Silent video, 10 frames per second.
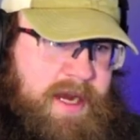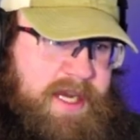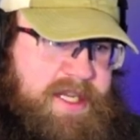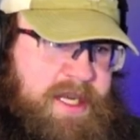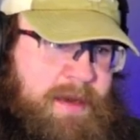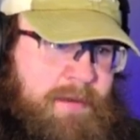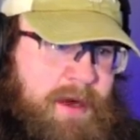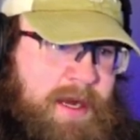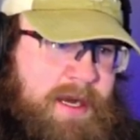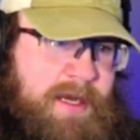it's not
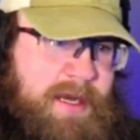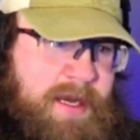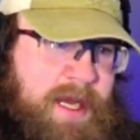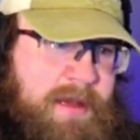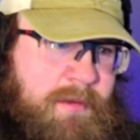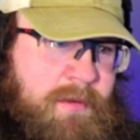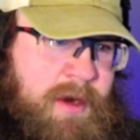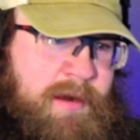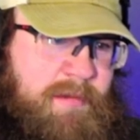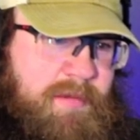wanting to take the
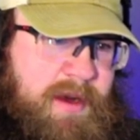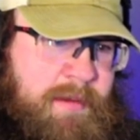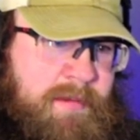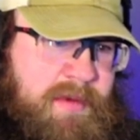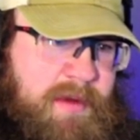water pump,